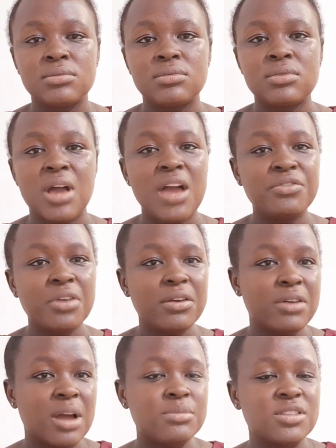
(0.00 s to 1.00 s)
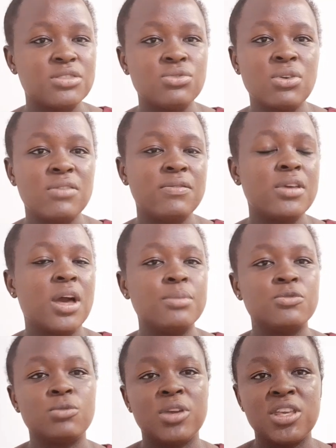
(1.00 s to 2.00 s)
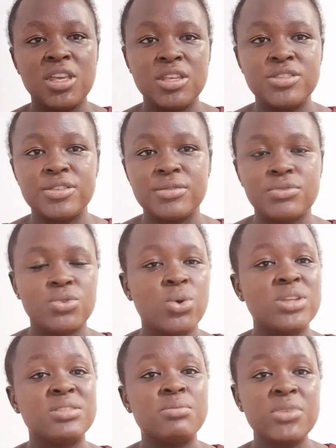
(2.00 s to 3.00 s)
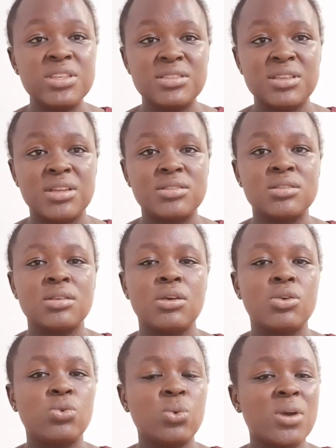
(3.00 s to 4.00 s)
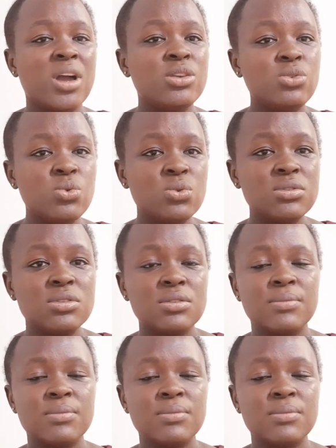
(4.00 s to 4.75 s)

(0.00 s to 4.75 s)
100 grams is not even up to a kg, so it means that you can use